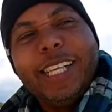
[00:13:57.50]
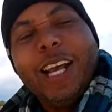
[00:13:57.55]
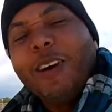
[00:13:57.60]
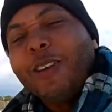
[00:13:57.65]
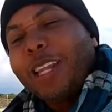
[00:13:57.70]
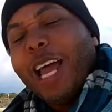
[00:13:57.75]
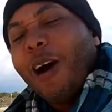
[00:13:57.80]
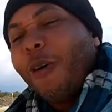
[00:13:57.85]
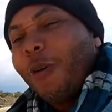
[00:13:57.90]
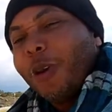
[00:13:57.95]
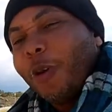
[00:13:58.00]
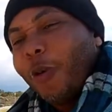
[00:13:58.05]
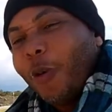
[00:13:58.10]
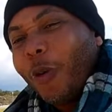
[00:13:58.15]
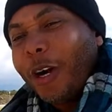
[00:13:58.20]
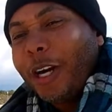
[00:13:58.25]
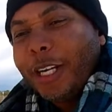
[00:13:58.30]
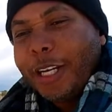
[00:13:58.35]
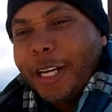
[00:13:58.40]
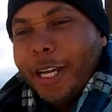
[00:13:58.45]
so that wouldn't
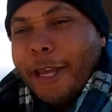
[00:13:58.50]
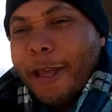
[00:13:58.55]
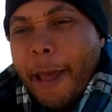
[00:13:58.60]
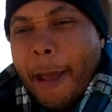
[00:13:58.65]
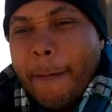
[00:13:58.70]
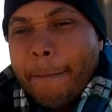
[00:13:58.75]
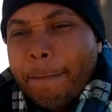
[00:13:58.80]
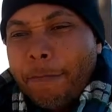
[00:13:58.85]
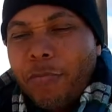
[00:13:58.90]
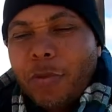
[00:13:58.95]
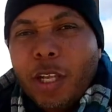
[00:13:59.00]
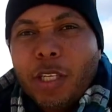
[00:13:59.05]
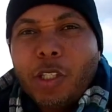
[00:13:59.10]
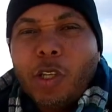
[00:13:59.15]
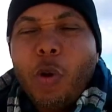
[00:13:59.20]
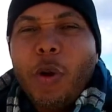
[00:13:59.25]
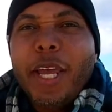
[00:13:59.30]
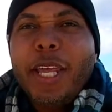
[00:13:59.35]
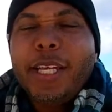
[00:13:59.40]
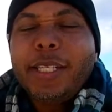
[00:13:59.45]
work.
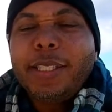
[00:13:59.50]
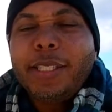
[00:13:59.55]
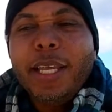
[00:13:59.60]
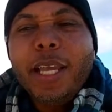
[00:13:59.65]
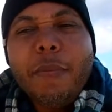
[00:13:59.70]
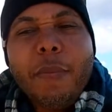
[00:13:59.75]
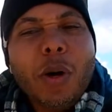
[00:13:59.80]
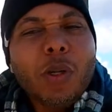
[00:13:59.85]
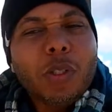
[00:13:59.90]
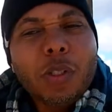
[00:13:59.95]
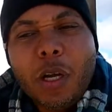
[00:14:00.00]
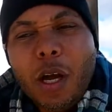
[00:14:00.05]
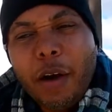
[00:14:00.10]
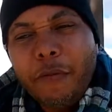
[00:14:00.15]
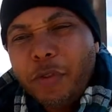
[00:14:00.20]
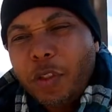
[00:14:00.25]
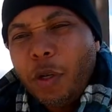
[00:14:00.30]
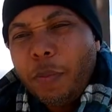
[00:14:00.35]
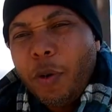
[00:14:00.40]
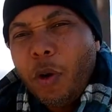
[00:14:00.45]
So it is the most
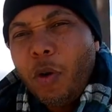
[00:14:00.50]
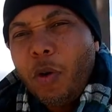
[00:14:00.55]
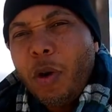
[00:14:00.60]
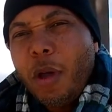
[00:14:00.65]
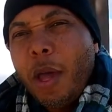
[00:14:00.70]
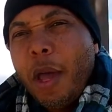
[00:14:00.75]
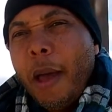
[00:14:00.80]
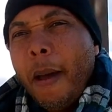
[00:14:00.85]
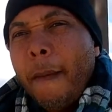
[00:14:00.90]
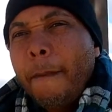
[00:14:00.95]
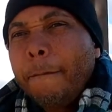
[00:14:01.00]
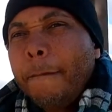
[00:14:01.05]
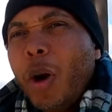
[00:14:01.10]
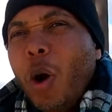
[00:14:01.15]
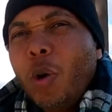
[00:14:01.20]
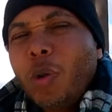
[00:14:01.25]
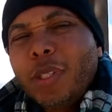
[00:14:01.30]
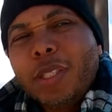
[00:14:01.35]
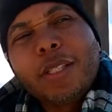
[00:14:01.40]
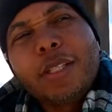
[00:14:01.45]
comfortable,
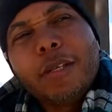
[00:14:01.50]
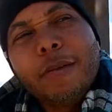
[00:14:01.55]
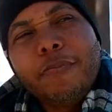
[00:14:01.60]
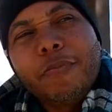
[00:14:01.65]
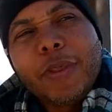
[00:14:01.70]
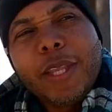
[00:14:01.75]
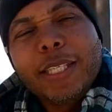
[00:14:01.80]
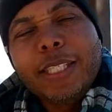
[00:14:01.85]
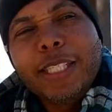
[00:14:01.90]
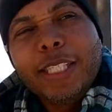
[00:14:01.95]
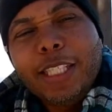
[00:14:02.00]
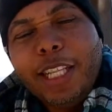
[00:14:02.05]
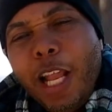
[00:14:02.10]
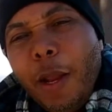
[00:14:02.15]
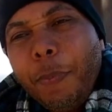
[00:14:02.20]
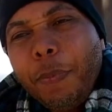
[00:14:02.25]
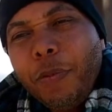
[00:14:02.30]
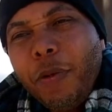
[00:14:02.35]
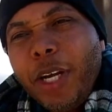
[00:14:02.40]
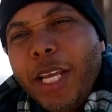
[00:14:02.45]
most
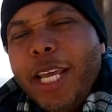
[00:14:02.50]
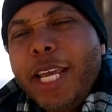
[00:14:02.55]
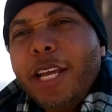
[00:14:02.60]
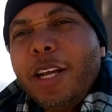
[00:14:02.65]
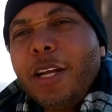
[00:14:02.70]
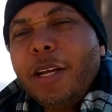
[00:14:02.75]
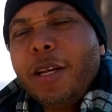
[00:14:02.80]
slippery,